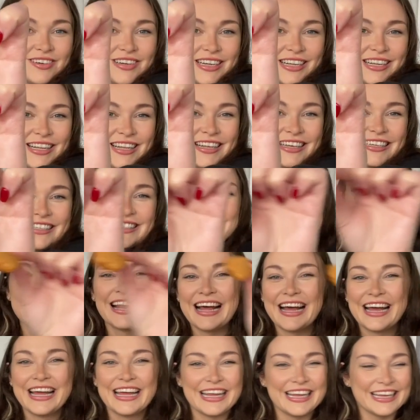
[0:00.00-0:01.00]
it looks
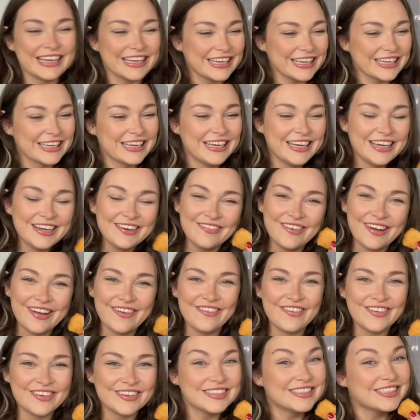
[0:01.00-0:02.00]
like, my
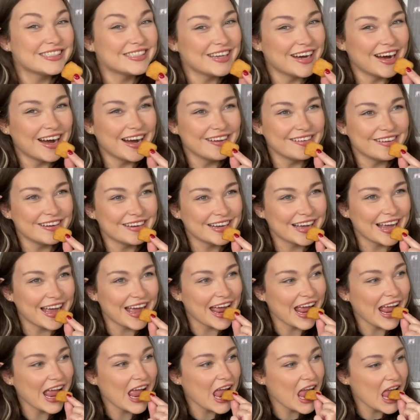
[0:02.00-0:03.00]
first time. Okay.